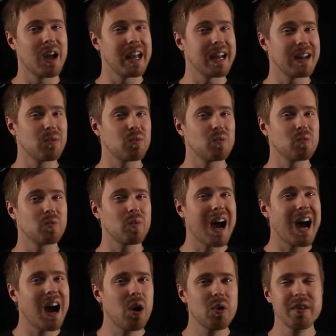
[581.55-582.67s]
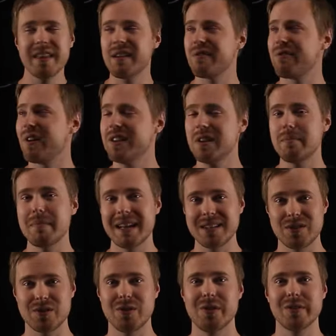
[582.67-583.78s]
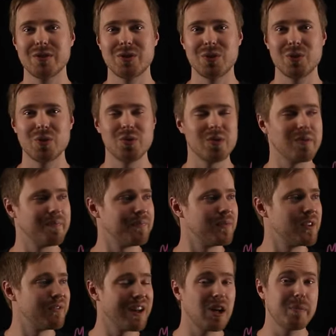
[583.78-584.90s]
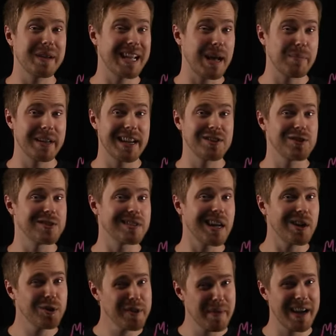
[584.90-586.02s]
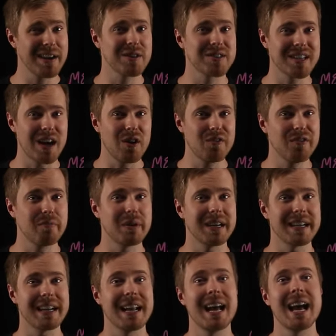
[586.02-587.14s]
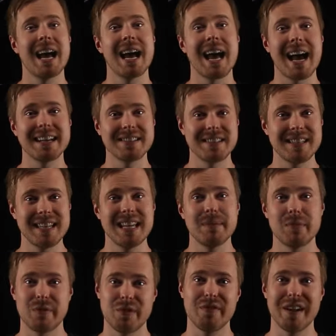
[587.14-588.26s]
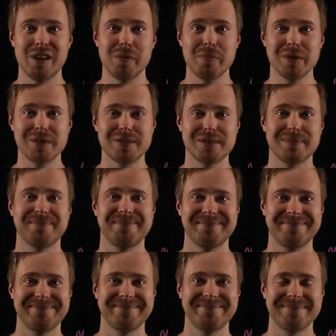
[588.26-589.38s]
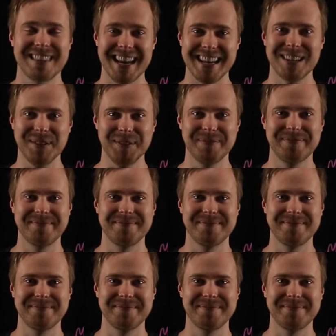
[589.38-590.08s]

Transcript: and how are they fundamental to developing applications, not only by yourself, but as a team of developers? Thank you.